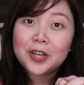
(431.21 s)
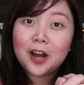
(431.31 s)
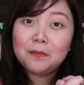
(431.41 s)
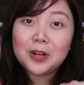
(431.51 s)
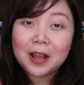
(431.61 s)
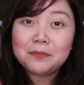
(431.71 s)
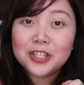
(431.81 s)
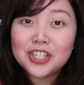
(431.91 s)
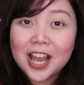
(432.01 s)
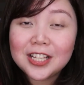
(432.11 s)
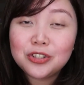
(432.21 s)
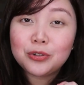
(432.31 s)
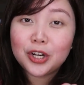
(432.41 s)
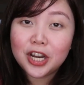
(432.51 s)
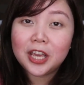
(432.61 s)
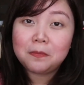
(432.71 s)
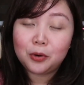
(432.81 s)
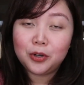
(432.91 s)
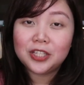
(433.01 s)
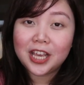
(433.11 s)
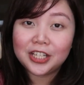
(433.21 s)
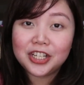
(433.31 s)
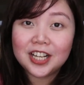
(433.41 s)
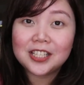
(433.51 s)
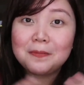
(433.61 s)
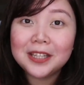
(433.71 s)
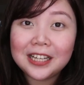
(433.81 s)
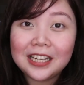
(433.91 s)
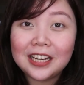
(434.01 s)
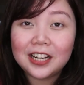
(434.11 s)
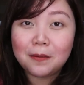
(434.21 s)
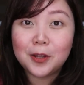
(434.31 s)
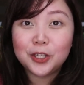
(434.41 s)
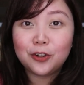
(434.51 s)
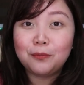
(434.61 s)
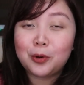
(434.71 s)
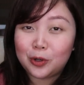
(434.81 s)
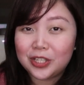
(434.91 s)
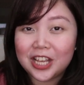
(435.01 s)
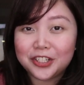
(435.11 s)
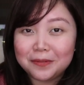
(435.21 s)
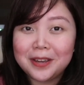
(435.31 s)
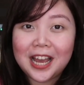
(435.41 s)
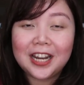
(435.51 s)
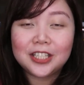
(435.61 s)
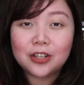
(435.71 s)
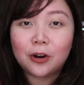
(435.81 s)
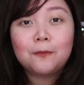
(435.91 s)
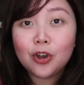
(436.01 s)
Grab the chance to earn a bonus entry kasi madali lang naman yung bonus entry mechanics ko.